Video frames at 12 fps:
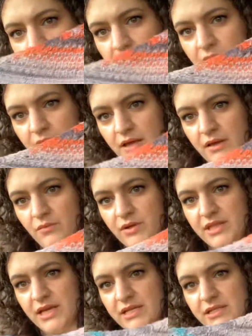And
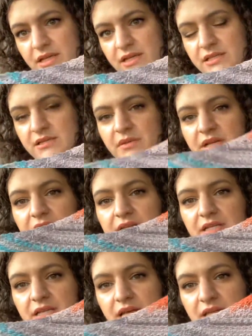what they had done is someone had
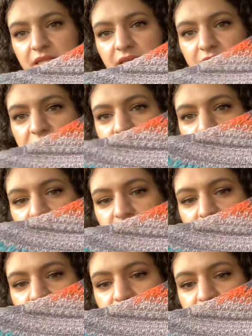knit this out
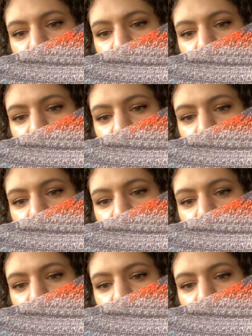of